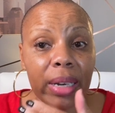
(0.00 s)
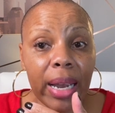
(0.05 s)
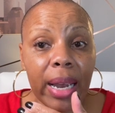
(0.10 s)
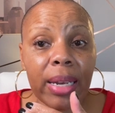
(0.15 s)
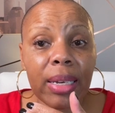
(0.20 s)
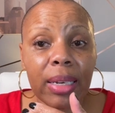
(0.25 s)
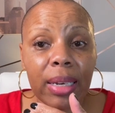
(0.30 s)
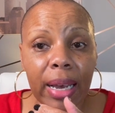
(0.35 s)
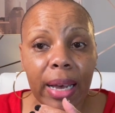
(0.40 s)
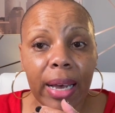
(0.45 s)

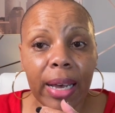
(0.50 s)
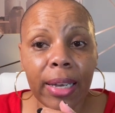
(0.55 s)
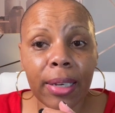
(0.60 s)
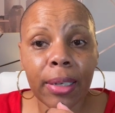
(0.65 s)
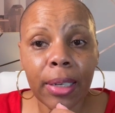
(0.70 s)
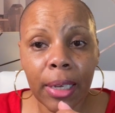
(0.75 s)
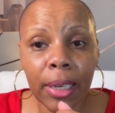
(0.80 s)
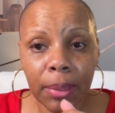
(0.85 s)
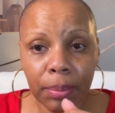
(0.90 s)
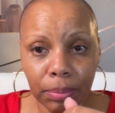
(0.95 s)

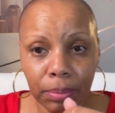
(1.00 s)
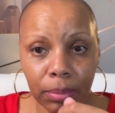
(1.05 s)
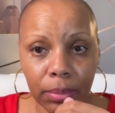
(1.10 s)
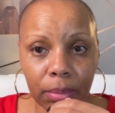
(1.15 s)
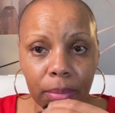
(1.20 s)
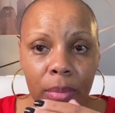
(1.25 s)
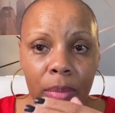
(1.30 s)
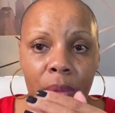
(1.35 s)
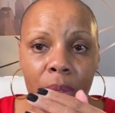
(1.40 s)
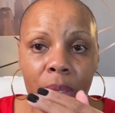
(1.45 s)
99
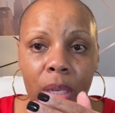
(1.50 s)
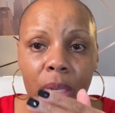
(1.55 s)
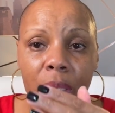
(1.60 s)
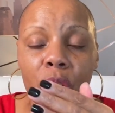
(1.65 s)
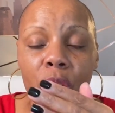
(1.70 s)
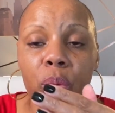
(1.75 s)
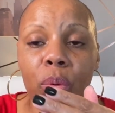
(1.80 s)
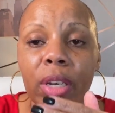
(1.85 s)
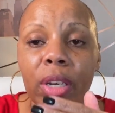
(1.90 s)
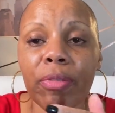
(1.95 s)
the
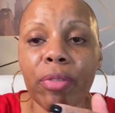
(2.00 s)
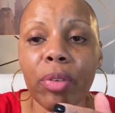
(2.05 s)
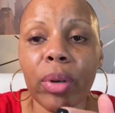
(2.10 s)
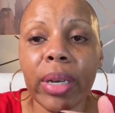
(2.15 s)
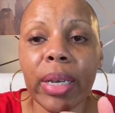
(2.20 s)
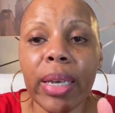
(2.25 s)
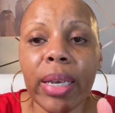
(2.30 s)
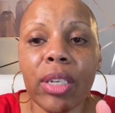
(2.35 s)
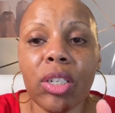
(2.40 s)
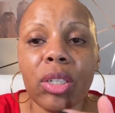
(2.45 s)

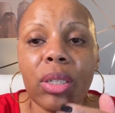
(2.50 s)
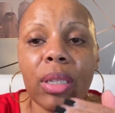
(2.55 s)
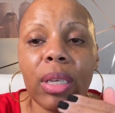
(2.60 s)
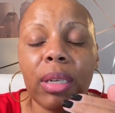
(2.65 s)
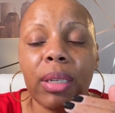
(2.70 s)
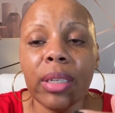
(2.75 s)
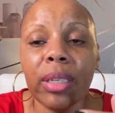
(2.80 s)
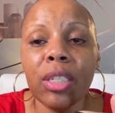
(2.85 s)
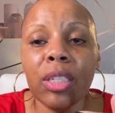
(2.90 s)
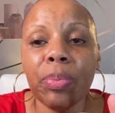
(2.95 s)
24 inch
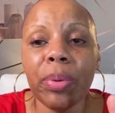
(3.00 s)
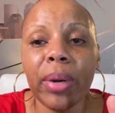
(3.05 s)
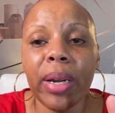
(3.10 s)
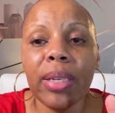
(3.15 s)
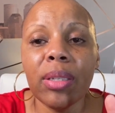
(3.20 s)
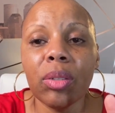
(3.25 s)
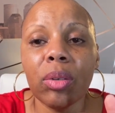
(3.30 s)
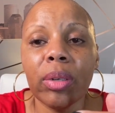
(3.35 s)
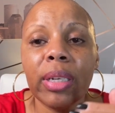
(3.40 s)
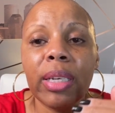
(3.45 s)
the list
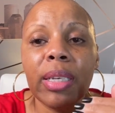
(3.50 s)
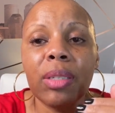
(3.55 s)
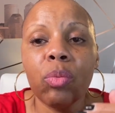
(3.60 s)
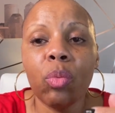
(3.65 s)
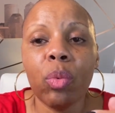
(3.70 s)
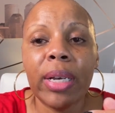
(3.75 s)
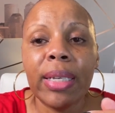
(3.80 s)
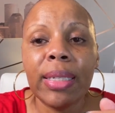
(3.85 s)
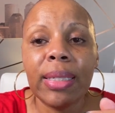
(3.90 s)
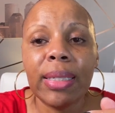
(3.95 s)
price on it is
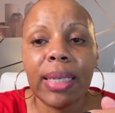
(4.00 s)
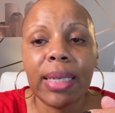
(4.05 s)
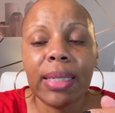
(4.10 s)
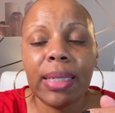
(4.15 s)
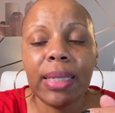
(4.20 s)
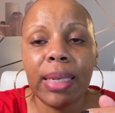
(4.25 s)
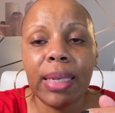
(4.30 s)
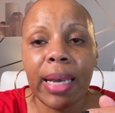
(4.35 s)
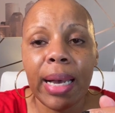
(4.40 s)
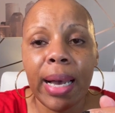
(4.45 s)

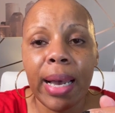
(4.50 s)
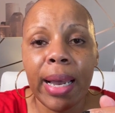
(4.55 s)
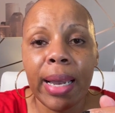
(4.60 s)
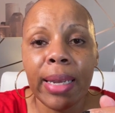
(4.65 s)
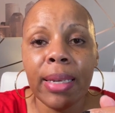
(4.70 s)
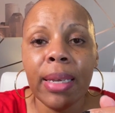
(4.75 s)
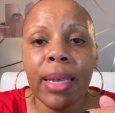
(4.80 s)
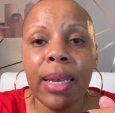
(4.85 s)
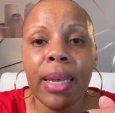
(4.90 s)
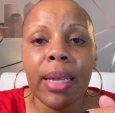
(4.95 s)

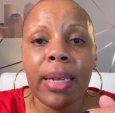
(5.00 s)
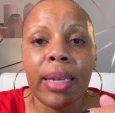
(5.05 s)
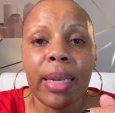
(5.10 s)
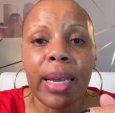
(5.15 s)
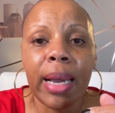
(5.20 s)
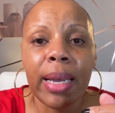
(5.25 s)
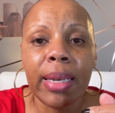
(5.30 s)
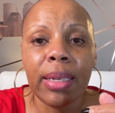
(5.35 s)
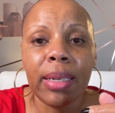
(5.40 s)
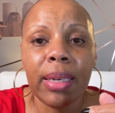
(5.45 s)

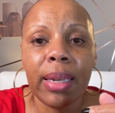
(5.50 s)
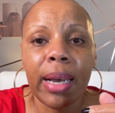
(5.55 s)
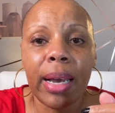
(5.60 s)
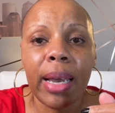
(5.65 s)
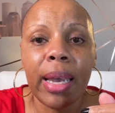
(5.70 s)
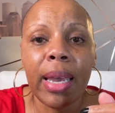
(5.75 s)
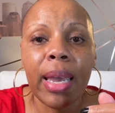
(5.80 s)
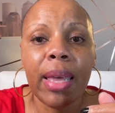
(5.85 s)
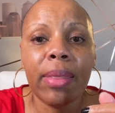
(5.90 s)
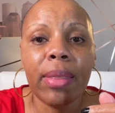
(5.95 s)
169.99
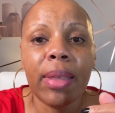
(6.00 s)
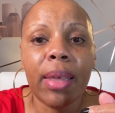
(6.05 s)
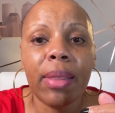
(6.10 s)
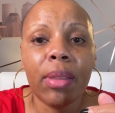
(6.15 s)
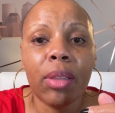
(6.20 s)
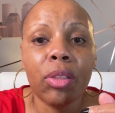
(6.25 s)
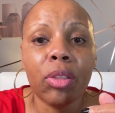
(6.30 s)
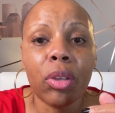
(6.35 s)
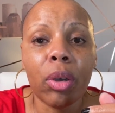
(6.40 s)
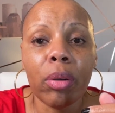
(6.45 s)
and
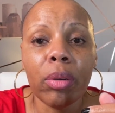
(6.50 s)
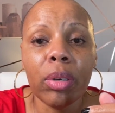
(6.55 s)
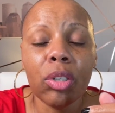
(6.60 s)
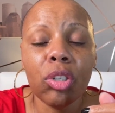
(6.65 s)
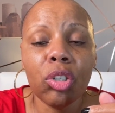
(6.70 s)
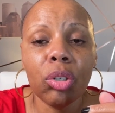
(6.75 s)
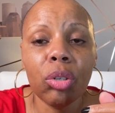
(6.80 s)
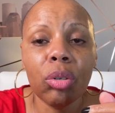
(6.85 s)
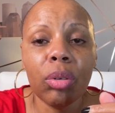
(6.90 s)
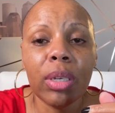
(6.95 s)
then the
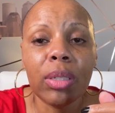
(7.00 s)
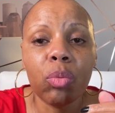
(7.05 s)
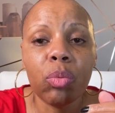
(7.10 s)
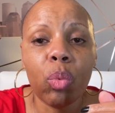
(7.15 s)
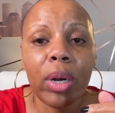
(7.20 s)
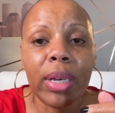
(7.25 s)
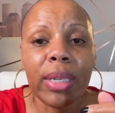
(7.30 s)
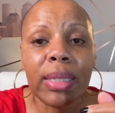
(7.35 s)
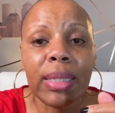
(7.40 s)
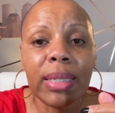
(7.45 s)
32 is
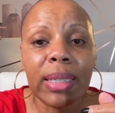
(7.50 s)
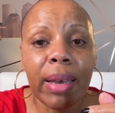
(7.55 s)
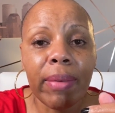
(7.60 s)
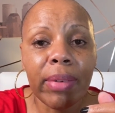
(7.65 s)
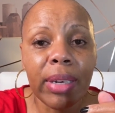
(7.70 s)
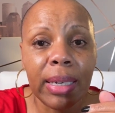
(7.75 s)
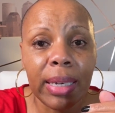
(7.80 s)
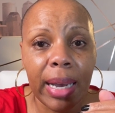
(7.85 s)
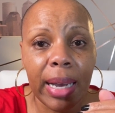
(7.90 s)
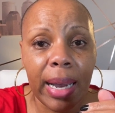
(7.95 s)

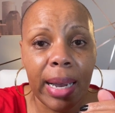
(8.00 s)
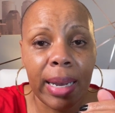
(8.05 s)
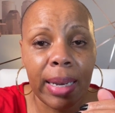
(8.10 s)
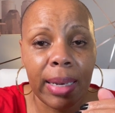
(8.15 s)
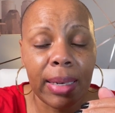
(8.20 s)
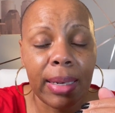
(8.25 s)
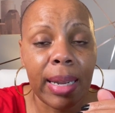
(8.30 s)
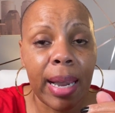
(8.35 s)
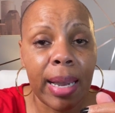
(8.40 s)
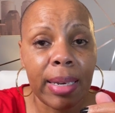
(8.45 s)

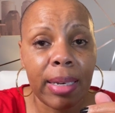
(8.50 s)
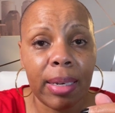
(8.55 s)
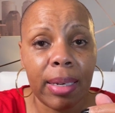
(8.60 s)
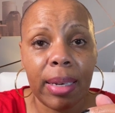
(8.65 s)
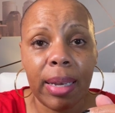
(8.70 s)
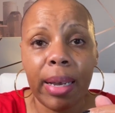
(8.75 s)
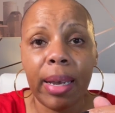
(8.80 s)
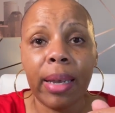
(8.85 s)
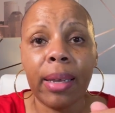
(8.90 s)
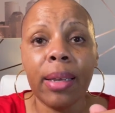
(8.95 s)

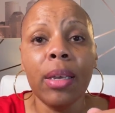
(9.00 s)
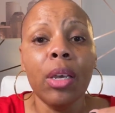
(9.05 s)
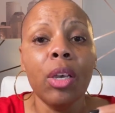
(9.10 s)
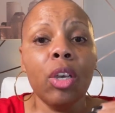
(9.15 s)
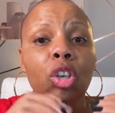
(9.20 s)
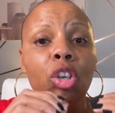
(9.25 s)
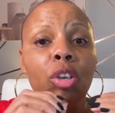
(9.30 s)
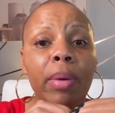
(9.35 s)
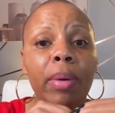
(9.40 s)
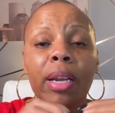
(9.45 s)
179.99
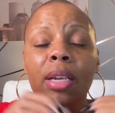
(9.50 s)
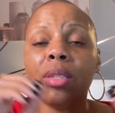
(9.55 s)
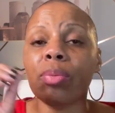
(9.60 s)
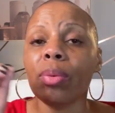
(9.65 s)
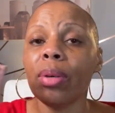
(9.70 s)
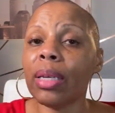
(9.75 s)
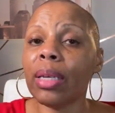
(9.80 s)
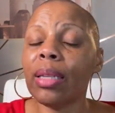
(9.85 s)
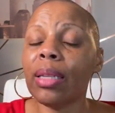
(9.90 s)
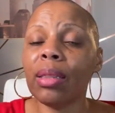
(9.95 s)
you might as
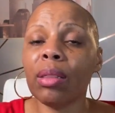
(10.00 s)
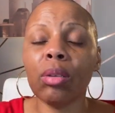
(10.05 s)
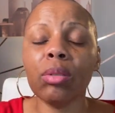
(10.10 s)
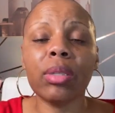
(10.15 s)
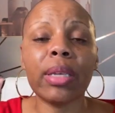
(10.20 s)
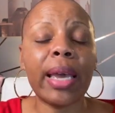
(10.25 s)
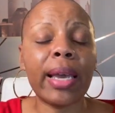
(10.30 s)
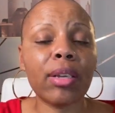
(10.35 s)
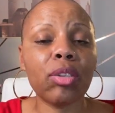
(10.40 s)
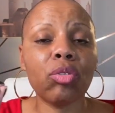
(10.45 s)
well get
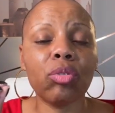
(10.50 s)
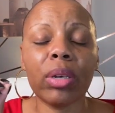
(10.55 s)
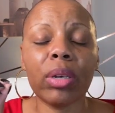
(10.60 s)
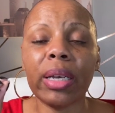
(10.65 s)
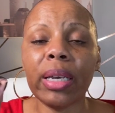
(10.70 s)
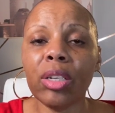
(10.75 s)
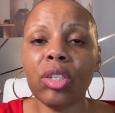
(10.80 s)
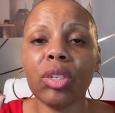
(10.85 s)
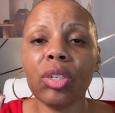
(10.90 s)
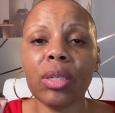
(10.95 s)
those extra
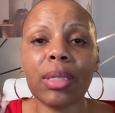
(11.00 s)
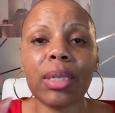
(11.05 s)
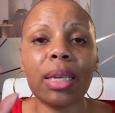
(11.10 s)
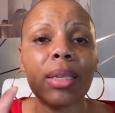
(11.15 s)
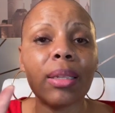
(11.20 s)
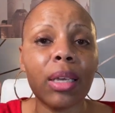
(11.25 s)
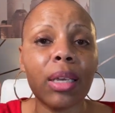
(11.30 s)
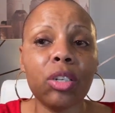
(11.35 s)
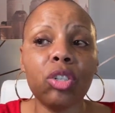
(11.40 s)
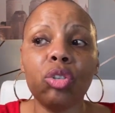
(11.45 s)
inches
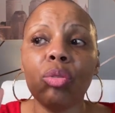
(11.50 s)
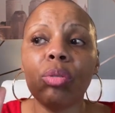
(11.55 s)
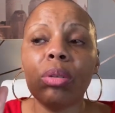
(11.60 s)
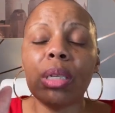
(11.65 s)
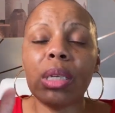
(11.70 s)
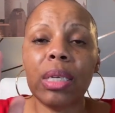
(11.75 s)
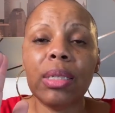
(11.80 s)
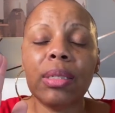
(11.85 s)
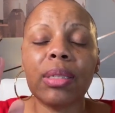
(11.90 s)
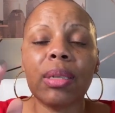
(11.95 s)
unless you
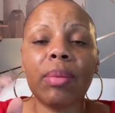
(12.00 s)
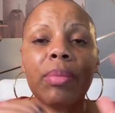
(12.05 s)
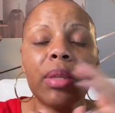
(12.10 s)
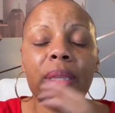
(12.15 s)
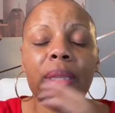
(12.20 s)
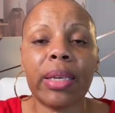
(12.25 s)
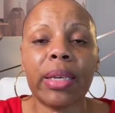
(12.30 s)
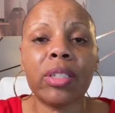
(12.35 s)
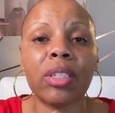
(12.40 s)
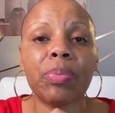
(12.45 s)
need
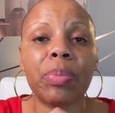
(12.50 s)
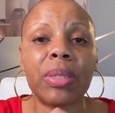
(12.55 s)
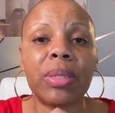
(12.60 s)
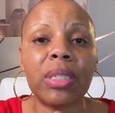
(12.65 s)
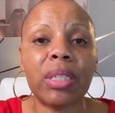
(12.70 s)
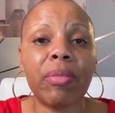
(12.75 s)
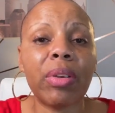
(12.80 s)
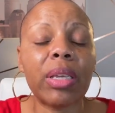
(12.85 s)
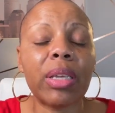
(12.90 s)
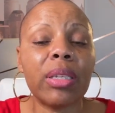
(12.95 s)
something that is
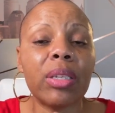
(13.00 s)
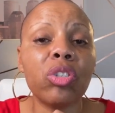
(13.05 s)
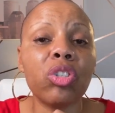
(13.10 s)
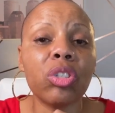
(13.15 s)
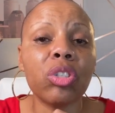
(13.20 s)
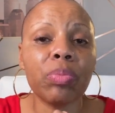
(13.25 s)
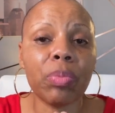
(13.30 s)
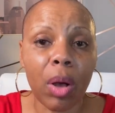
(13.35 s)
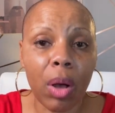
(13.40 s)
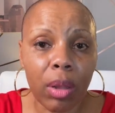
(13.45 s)
specifically
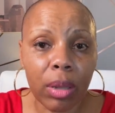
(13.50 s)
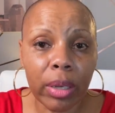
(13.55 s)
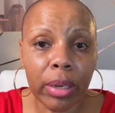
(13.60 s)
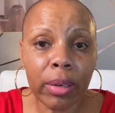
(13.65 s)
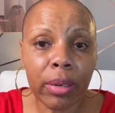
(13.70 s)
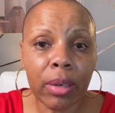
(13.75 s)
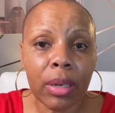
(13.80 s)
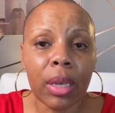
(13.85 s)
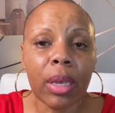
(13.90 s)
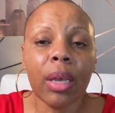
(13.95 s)

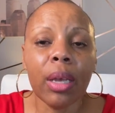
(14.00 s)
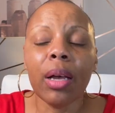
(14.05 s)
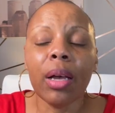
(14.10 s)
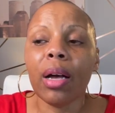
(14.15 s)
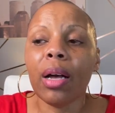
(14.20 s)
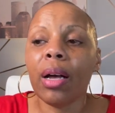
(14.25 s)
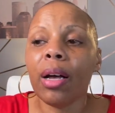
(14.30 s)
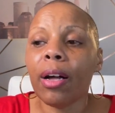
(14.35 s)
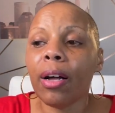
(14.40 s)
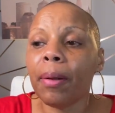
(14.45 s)
smaller
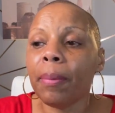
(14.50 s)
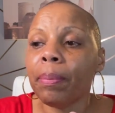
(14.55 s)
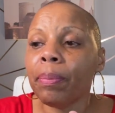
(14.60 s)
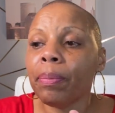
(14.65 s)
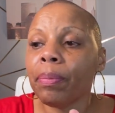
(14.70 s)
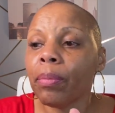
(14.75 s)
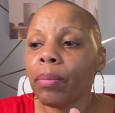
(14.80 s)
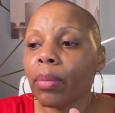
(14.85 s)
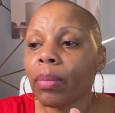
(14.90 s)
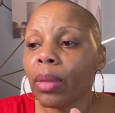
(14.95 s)

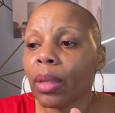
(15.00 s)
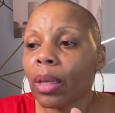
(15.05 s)
um